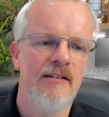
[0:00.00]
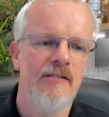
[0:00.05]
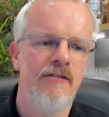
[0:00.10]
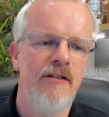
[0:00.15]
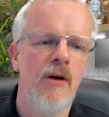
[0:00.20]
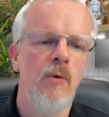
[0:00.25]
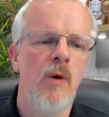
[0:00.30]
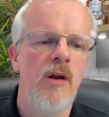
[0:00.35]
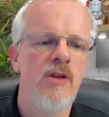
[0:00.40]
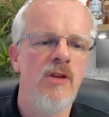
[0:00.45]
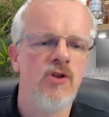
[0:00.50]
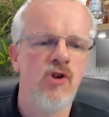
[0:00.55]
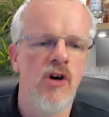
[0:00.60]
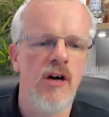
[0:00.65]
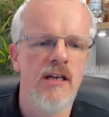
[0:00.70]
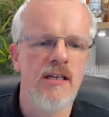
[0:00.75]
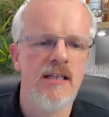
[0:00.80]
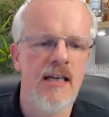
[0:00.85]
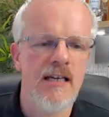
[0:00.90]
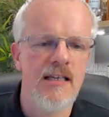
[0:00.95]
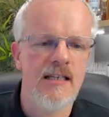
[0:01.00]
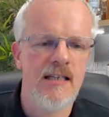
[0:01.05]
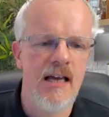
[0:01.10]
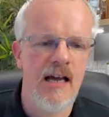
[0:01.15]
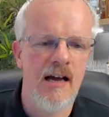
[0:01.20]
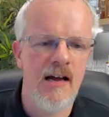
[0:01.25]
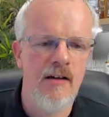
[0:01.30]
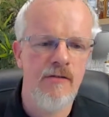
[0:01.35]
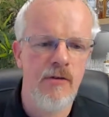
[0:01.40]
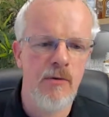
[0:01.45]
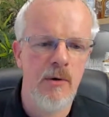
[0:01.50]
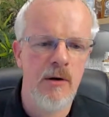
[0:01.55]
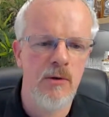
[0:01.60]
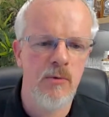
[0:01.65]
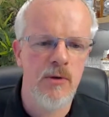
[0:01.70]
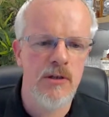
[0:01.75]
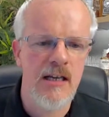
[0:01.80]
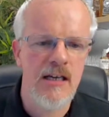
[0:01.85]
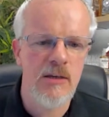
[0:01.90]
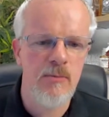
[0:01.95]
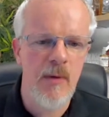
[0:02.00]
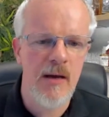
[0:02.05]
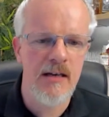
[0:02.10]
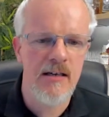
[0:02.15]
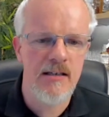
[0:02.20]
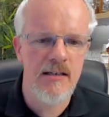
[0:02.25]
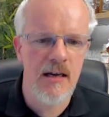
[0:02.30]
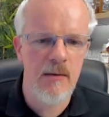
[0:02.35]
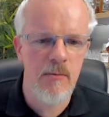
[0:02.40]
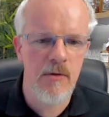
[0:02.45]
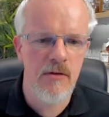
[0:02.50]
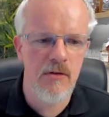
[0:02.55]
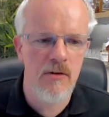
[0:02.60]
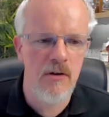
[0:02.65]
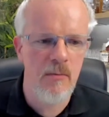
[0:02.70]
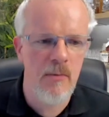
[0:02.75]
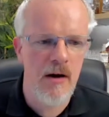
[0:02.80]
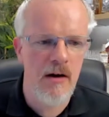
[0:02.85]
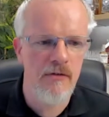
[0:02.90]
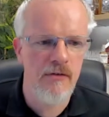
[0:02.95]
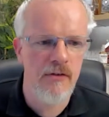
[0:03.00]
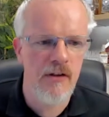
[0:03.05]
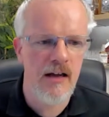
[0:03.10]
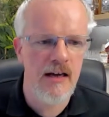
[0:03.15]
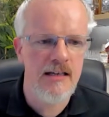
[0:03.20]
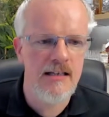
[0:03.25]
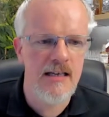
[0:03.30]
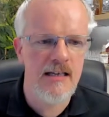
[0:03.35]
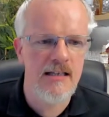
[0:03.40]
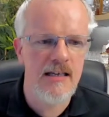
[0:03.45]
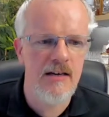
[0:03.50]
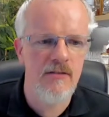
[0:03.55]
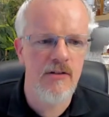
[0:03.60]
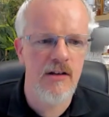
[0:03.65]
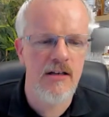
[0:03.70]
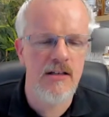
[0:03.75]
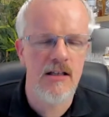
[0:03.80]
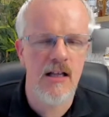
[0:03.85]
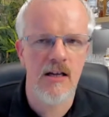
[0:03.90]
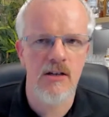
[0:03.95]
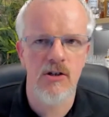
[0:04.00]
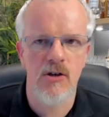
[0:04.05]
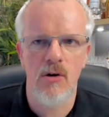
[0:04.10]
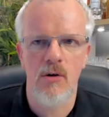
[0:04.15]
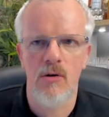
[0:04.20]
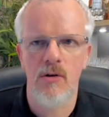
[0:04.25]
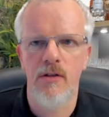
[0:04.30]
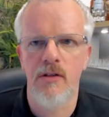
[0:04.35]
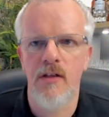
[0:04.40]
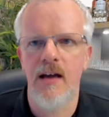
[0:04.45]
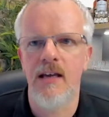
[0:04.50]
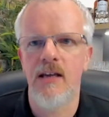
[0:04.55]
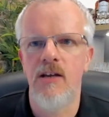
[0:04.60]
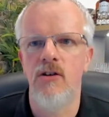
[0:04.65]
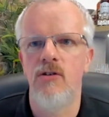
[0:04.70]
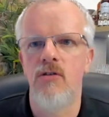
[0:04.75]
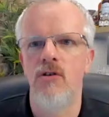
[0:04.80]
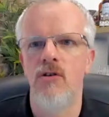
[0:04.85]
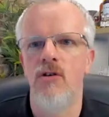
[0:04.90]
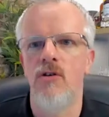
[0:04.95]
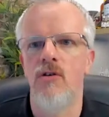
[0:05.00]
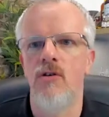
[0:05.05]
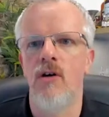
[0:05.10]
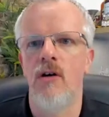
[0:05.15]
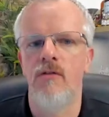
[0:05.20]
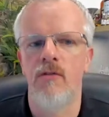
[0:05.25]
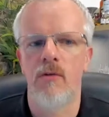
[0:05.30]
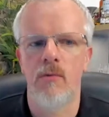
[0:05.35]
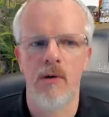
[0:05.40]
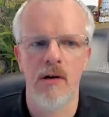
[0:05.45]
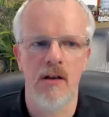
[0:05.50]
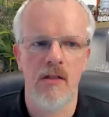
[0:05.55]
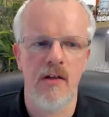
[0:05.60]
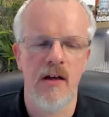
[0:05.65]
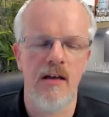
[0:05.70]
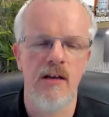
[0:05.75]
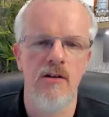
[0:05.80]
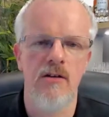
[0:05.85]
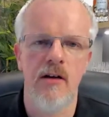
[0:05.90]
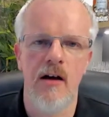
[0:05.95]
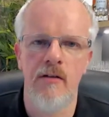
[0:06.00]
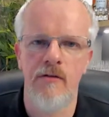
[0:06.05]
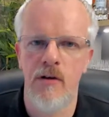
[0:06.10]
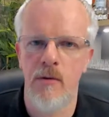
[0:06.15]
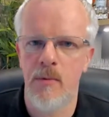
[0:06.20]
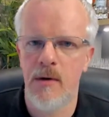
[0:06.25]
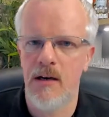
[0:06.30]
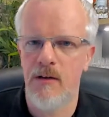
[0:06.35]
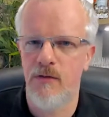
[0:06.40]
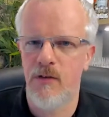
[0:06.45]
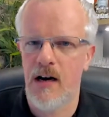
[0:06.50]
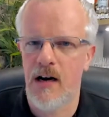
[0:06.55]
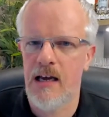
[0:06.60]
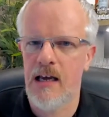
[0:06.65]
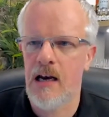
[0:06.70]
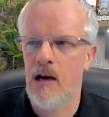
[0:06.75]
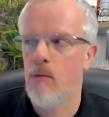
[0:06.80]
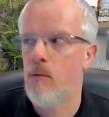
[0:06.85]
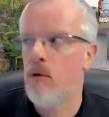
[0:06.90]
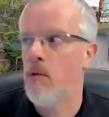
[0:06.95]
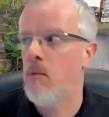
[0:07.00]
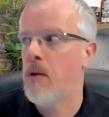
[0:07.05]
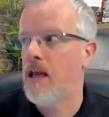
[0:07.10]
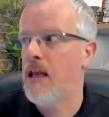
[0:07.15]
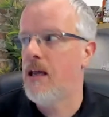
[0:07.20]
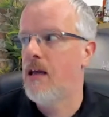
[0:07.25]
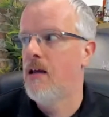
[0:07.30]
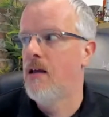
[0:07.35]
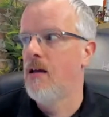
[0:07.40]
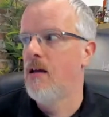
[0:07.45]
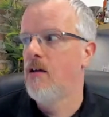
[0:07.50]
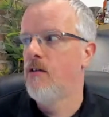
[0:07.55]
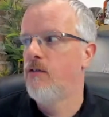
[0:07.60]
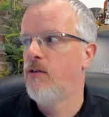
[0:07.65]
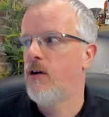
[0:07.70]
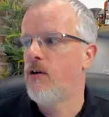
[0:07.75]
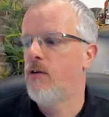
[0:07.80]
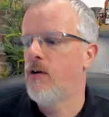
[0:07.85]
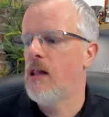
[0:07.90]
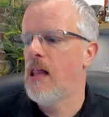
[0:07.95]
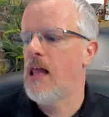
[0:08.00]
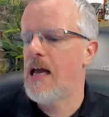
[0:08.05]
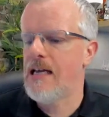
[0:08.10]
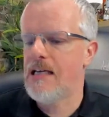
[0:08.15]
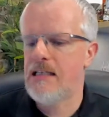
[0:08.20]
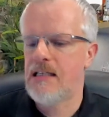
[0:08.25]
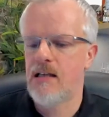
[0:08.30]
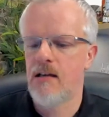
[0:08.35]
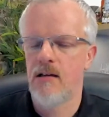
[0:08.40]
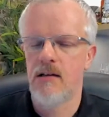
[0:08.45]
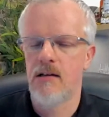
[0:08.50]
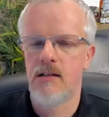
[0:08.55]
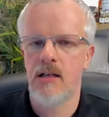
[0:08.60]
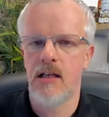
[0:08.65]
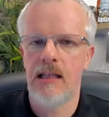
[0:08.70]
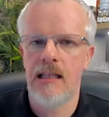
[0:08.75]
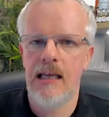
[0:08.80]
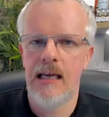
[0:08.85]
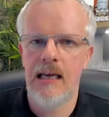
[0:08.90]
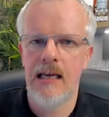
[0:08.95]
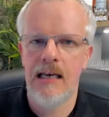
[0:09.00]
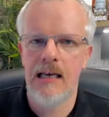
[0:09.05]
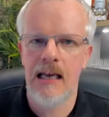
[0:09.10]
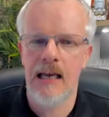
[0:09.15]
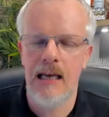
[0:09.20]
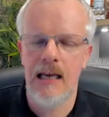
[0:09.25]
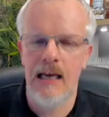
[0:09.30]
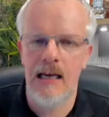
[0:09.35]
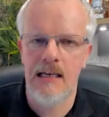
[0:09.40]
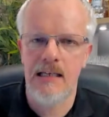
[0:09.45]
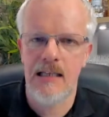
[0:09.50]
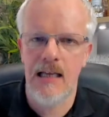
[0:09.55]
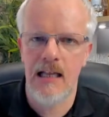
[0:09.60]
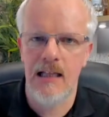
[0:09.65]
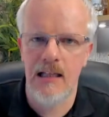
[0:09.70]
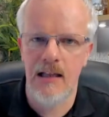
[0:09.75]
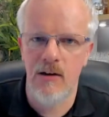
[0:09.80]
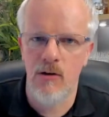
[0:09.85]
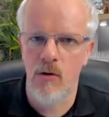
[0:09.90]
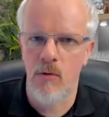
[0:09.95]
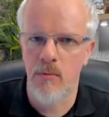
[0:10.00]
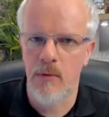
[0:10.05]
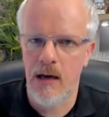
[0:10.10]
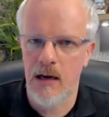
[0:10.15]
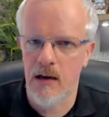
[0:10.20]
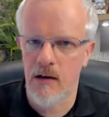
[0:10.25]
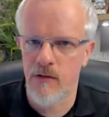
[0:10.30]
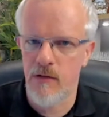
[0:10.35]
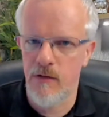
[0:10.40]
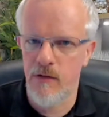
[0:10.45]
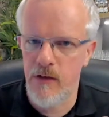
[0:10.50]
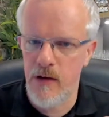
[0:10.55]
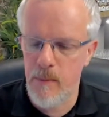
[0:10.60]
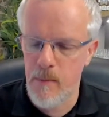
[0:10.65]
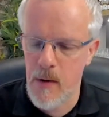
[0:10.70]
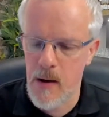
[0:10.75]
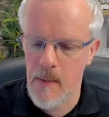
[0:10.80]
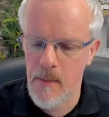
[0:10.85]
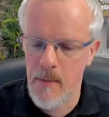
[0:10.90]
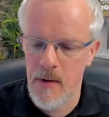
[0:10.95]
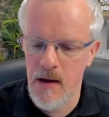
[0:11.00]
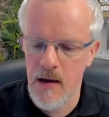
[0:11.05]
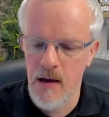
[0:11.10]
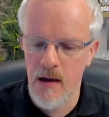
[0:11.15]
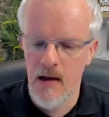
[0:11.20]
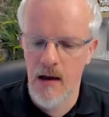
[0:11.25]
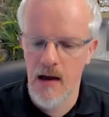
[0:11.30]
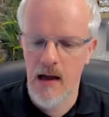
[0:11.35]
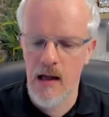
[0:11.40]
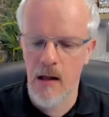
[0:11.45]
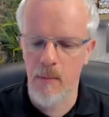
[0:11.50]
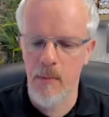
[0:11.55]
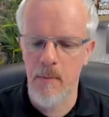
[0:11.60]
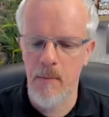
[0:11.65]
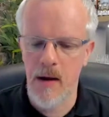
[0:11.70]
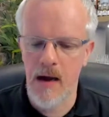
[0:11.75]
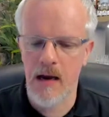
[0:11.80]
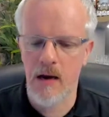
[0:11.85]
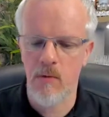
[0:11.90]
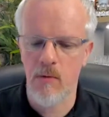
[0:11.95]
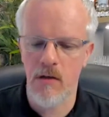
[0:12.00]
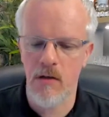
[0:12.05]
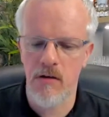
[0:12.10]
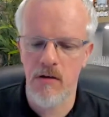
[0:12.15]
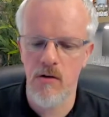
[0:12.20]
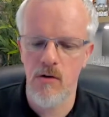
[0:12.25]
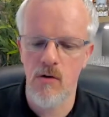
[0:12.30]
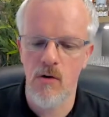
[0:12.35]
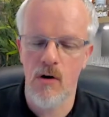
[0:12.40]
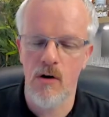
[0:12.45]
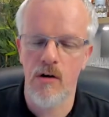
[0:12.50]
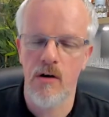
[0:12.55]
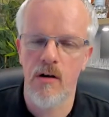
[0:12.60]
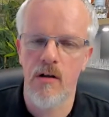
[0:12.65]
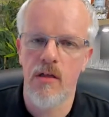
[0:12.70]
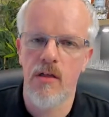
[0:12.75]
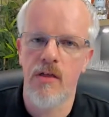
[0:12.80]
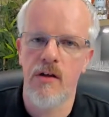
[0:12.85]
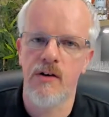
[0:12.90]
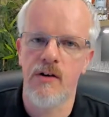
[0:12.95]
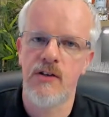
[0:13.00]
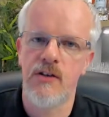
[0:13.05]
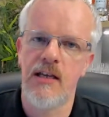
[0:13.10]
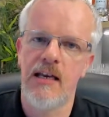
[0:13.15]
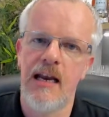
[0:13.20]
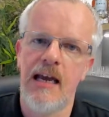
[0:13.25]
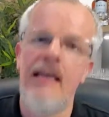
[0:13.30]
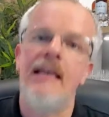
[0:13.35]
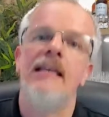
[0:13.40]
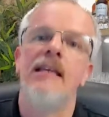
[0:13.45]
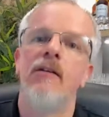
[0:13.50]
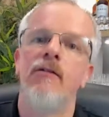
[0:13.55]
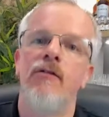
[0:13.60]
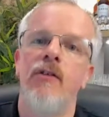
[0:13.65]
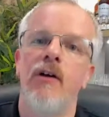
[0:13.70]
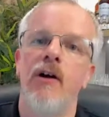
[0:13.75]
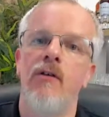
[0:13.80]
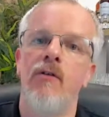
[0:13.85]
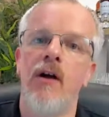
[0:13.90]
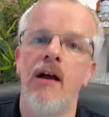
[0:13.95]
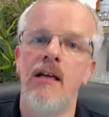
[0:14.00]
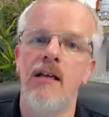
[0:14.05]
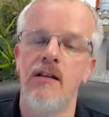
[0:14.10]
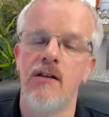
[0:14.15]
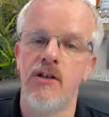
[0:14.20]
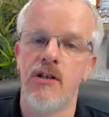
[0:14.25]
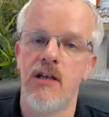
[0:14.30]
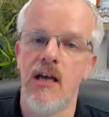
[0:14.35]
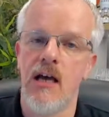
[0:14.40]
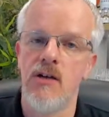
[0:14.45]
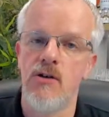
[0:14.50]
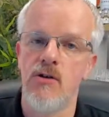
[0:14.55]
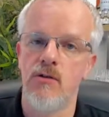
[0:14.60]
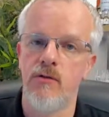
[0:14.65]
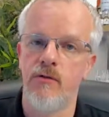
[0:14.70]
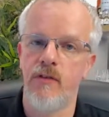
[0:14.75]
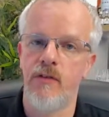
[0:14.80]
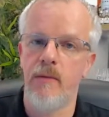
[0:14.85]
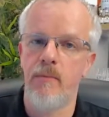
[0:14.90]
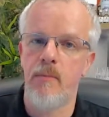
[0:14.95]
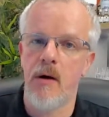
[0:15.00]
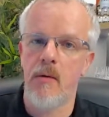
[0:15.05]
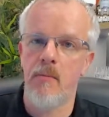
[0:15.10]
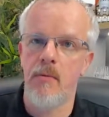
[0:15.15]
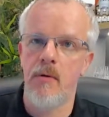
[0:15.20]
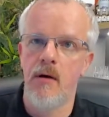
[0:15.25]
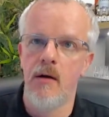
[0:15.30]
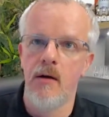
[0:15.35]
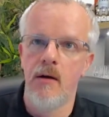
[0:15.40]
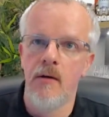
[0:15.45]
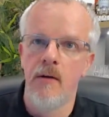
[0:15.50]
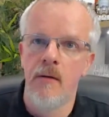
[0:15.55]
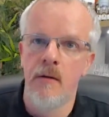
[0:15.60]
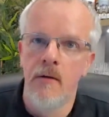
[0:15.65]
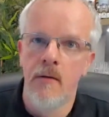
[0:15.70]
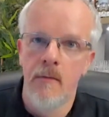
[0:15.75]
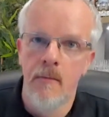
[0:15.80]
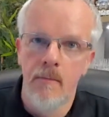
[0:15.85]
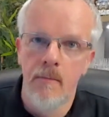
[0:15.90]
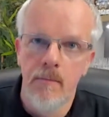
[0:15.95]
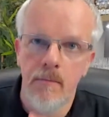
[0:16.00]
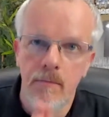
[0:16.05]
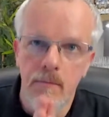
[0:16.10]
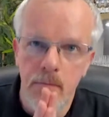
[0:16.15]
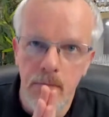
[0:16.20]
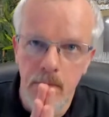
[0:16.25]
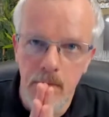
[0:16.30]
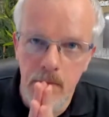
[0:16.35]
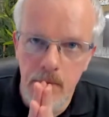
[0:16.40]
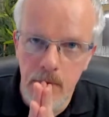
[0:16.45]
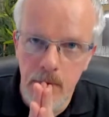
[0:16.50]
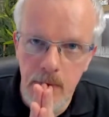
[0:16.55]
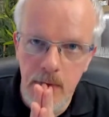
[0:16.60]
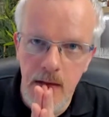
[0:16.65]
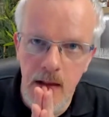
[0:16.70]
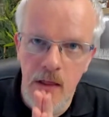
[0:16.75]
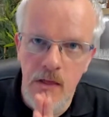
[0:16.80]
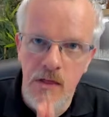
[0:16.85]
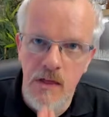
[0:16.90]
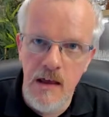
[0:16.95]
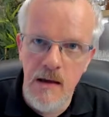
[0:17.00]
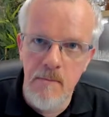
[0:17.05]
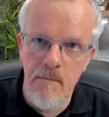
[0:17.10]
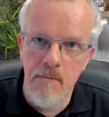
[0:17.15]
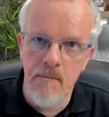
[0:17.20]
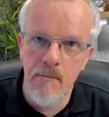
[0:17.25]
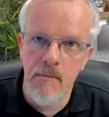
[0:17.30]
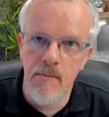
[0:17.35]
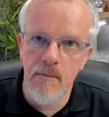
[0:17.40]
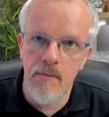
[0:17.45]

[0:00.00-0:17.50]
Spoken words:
Fair Winds Roy says, Everwind, was nice spending time with you in a Barflies this evening. Slant you all. Thank you to you, Everwind. Thank you to everybody for hanging out with me for a relaxed Sunday night extended opening of the vPub. I'll be back with you on Thursday night for a regular scheduled vPub. The theme,